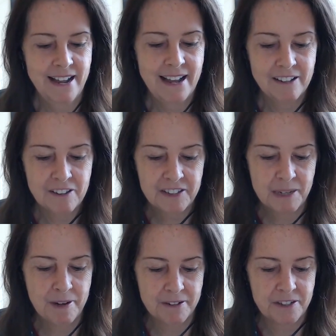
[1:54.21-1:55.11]

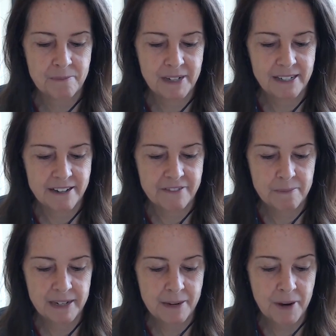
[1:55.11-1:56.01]
healthy part of my life
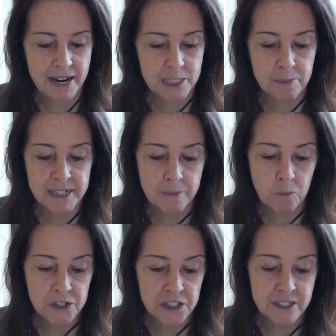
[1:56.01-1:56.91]
in many ways, but it
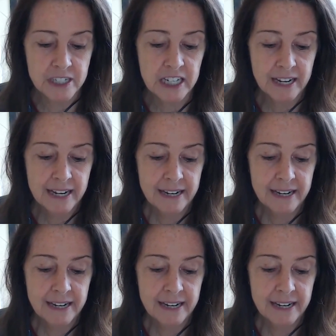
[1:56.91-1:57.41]
wasn't